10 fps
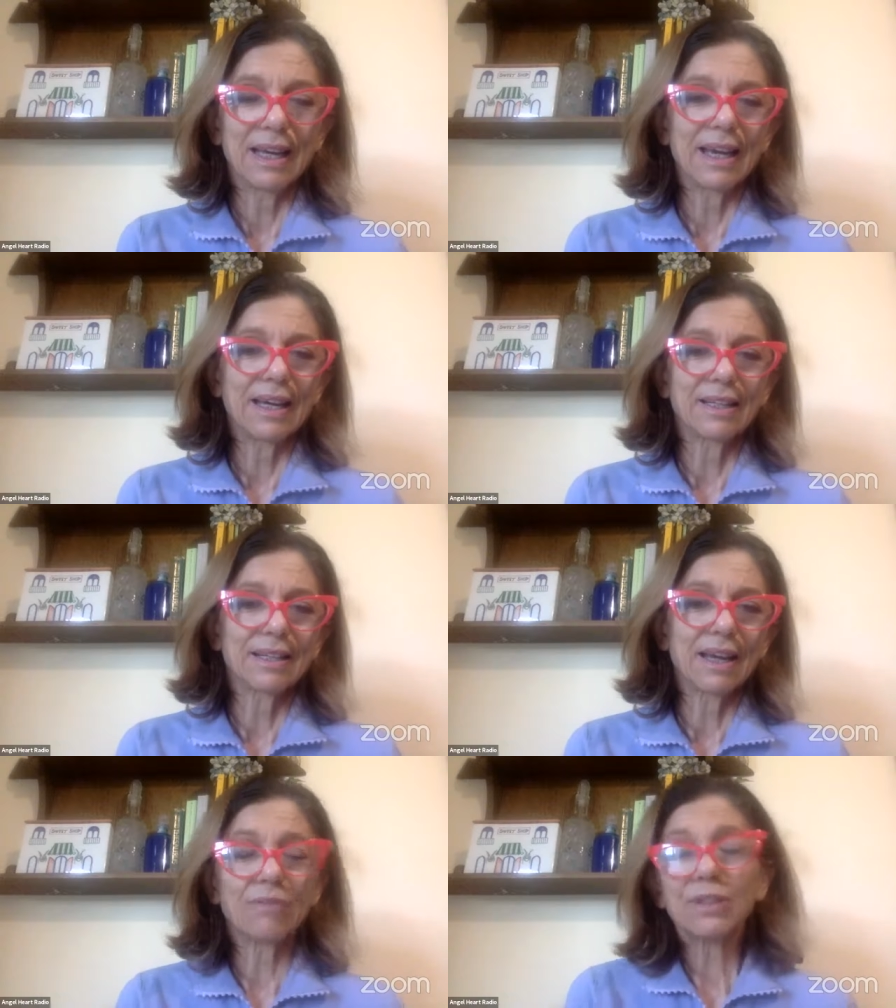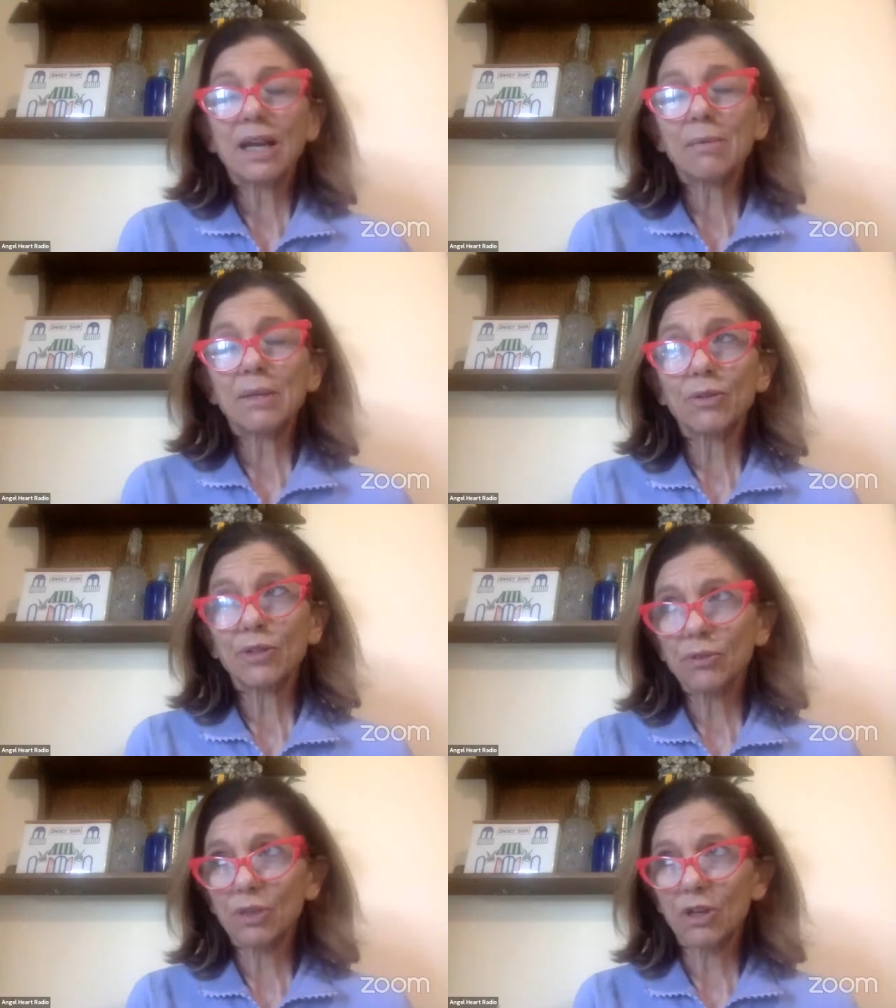And every time I go
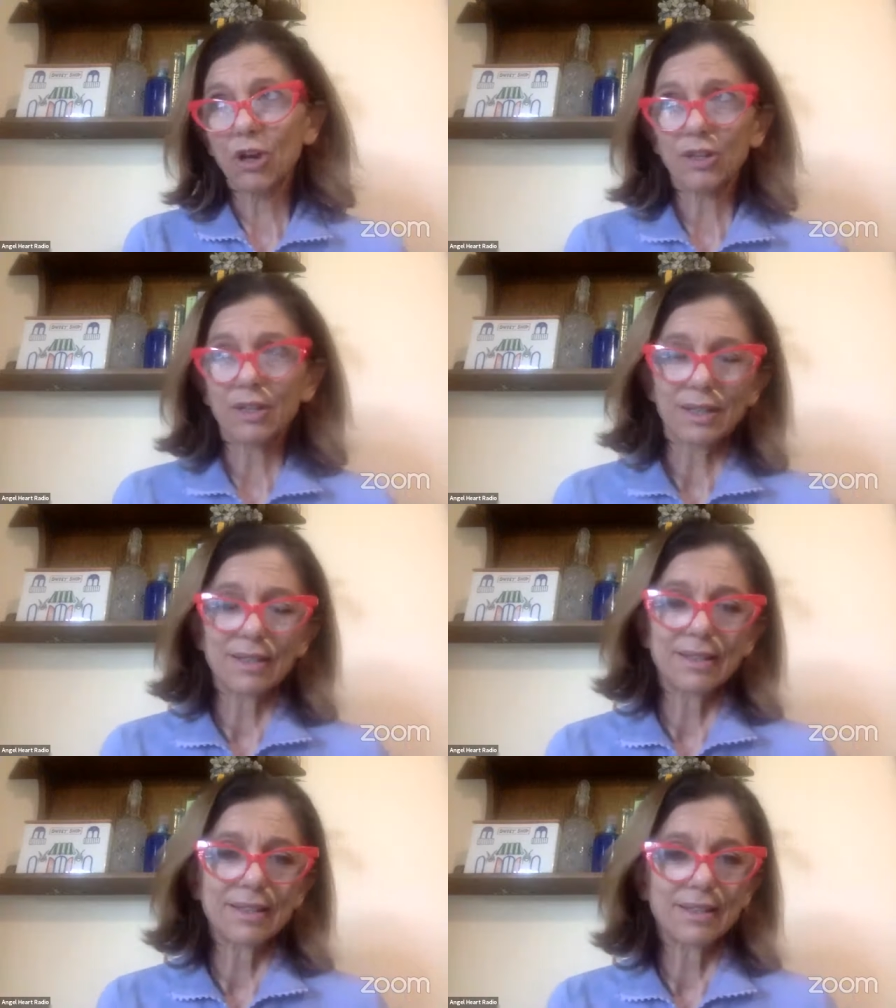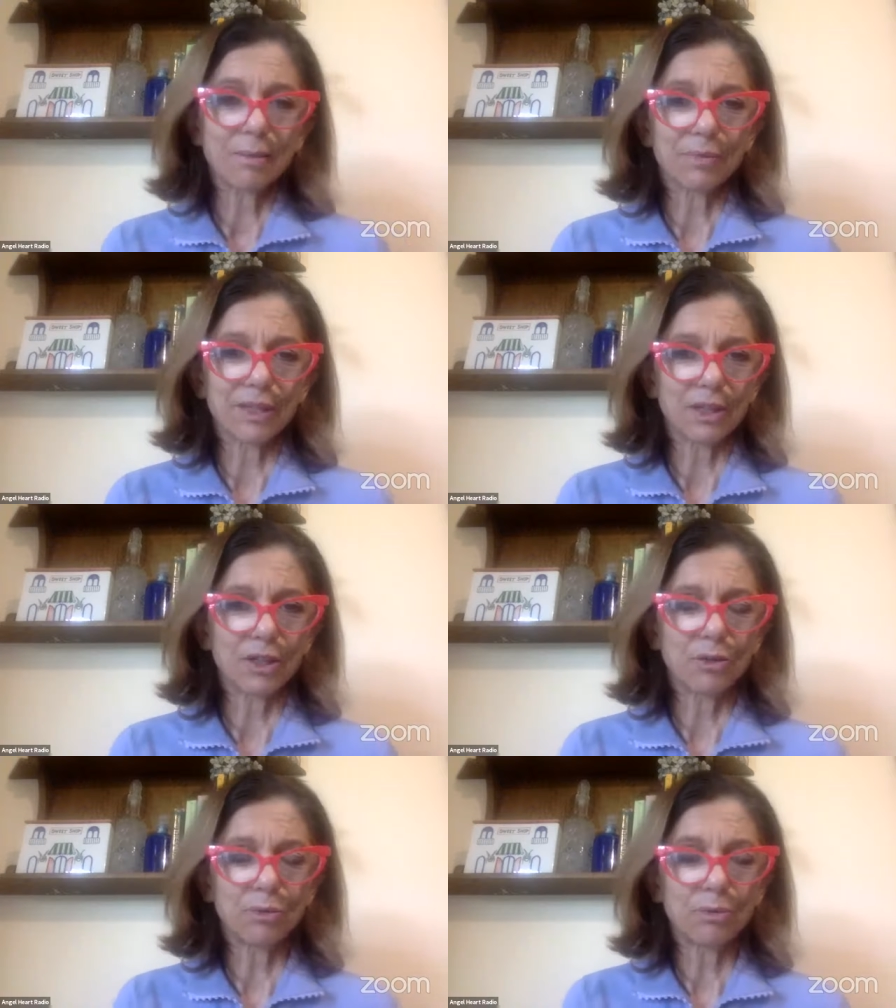into the garden, I see something
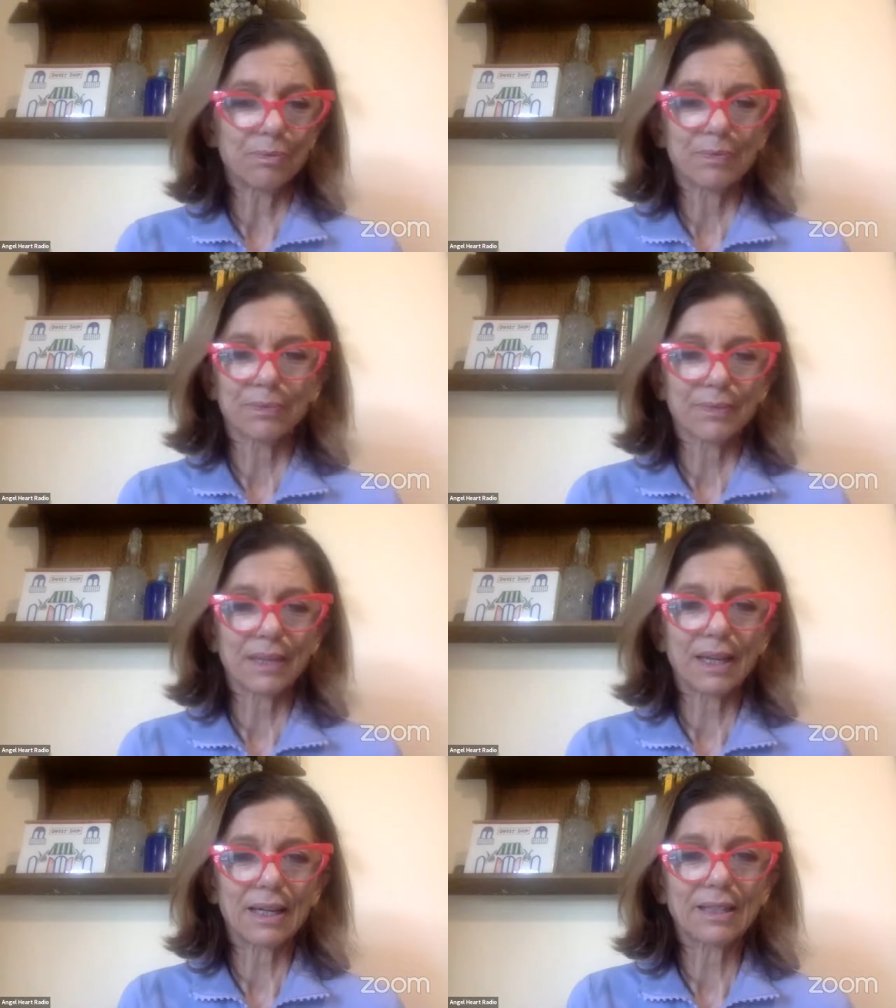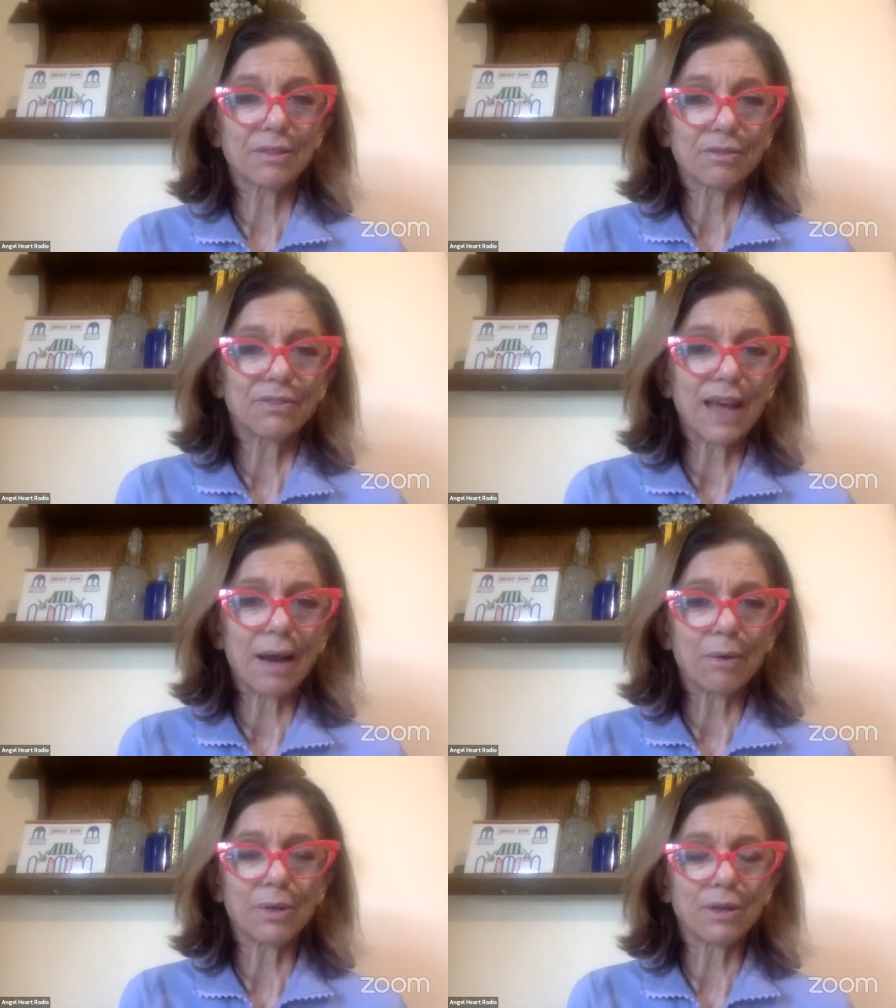new, a little
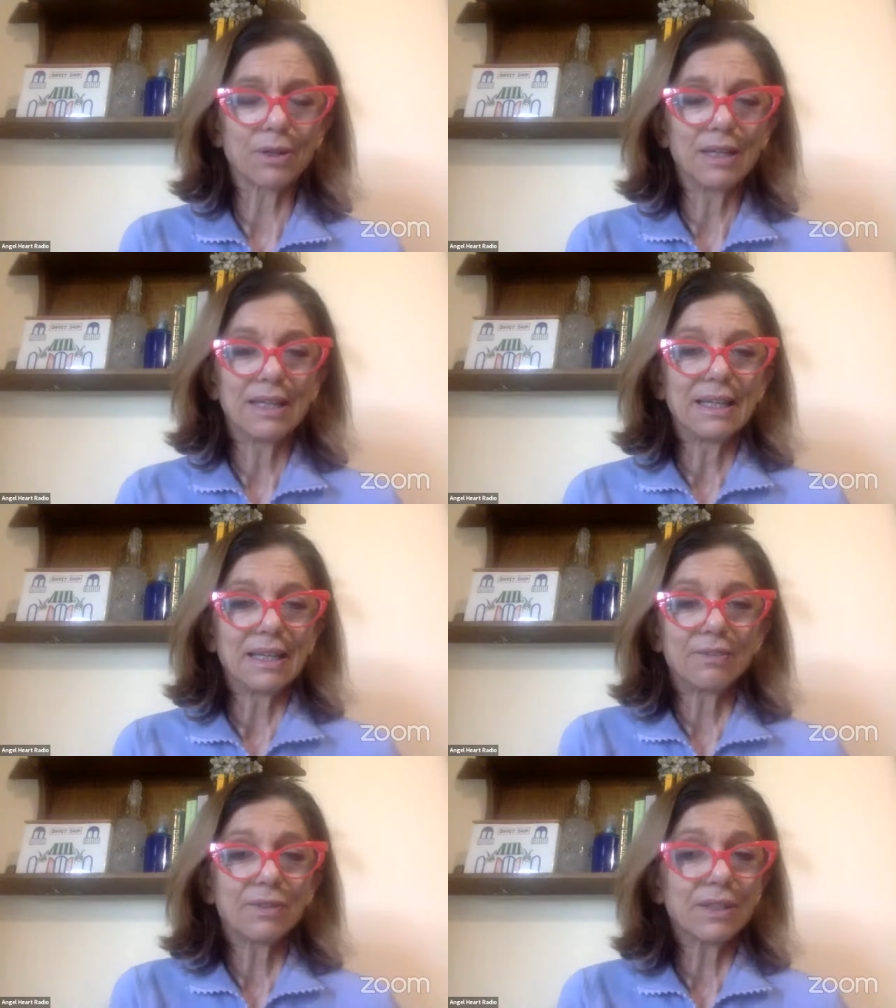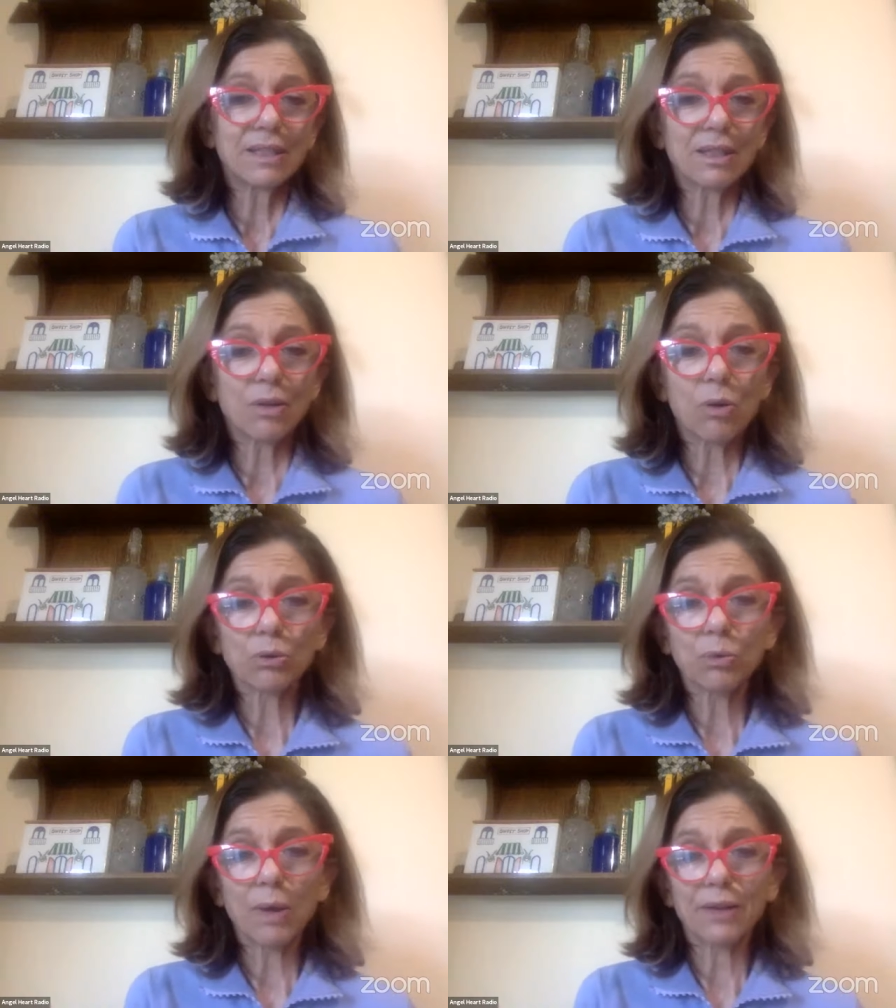flower. Even in the
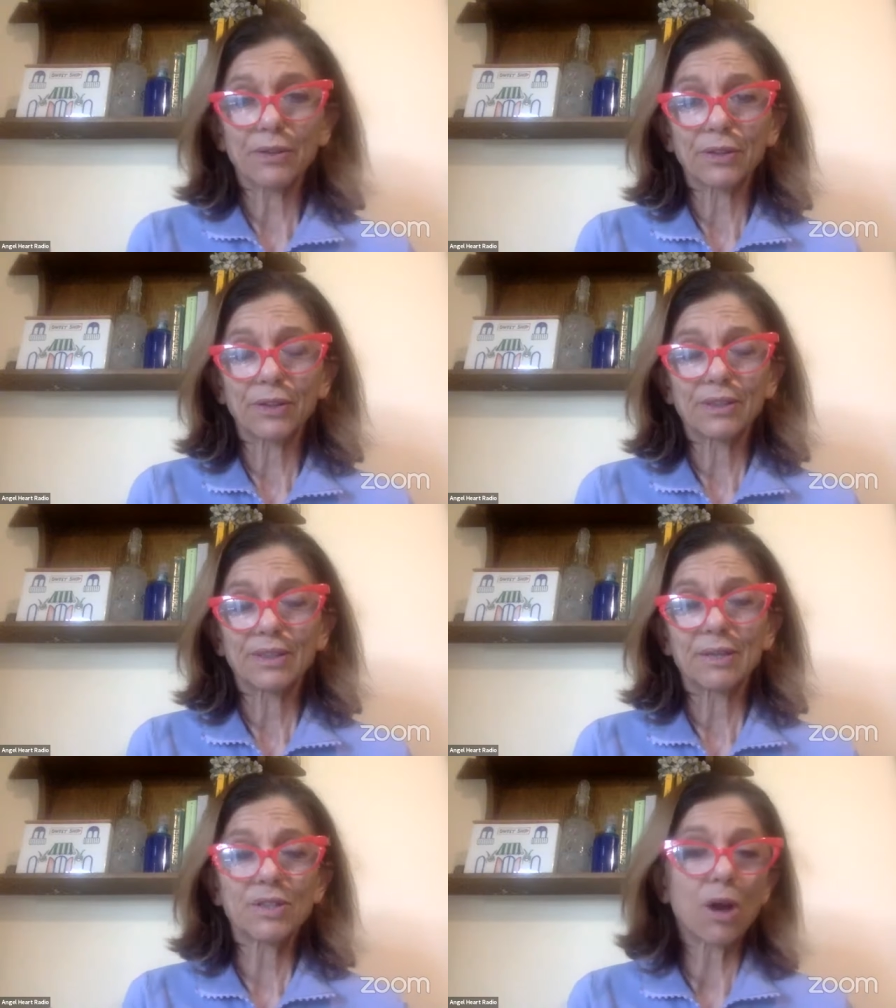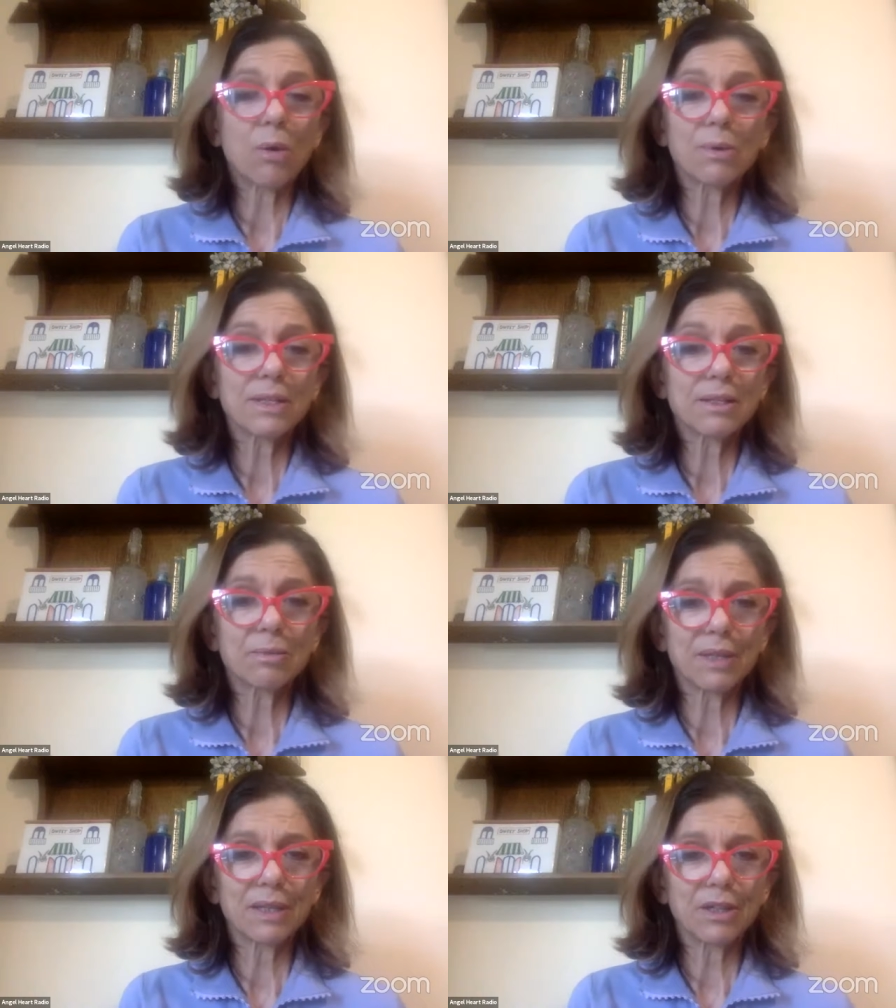cold weather, there is always
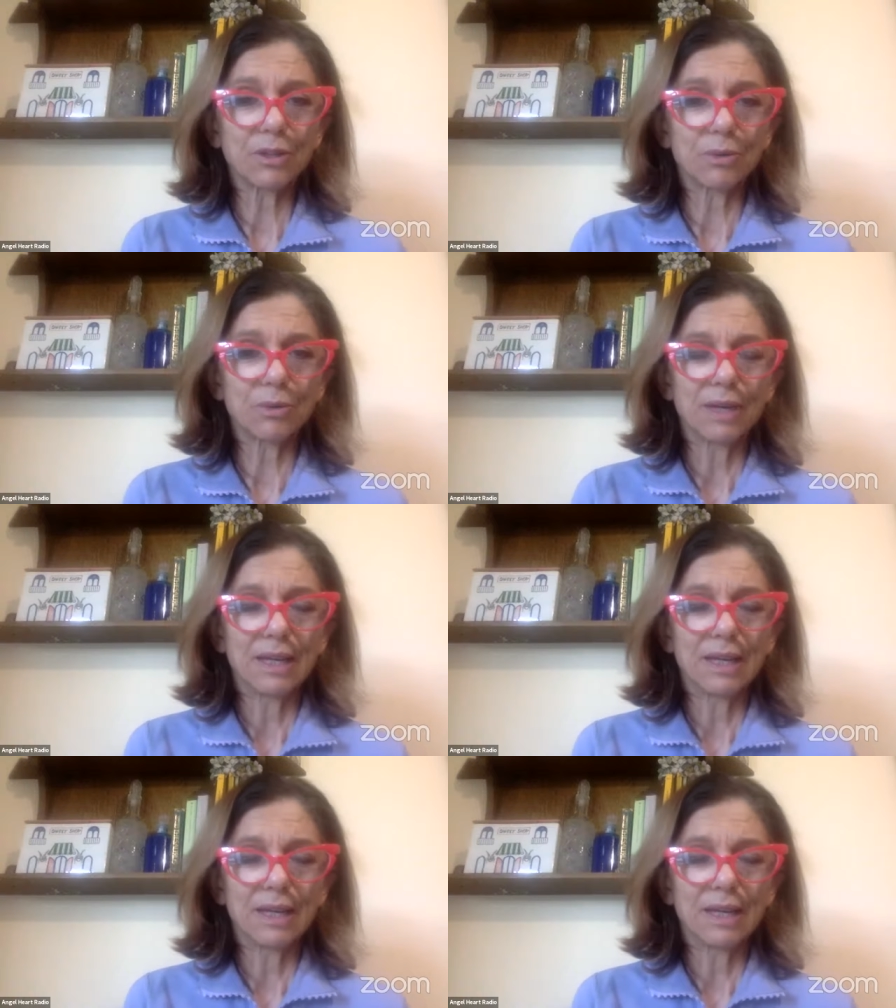something new.